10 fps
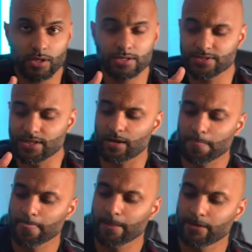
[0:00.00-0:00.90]
is that
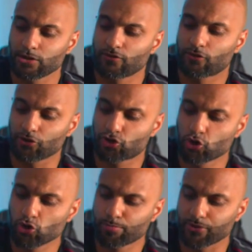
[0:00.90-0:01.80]
you've got the
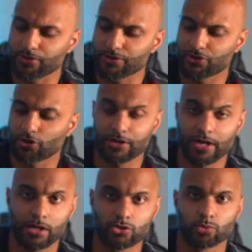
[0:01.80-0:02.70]
two brothers, you've got the
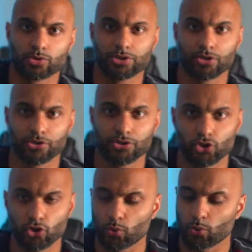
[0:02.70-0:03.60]
elder one and you've got the
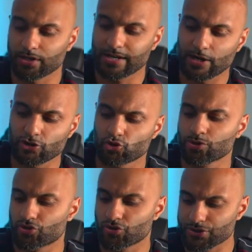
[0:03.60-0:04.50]
younger one in Andrew
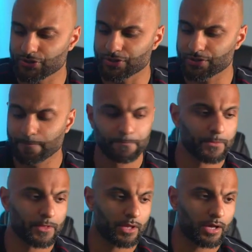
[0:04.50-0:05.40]
and Tristan.
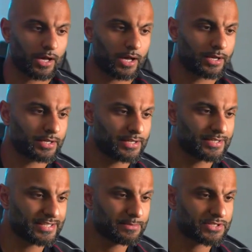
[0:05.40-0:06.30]
And it
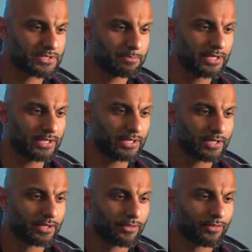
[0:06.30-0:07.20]
seems to me
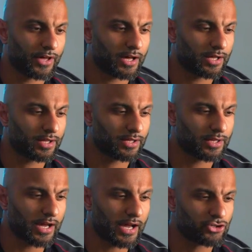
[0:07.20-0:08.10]
that
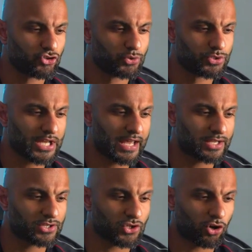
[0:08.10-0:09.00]
Andrew
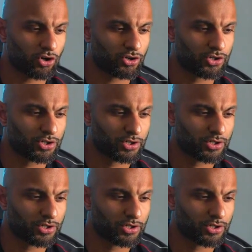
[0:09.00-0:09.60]
takes on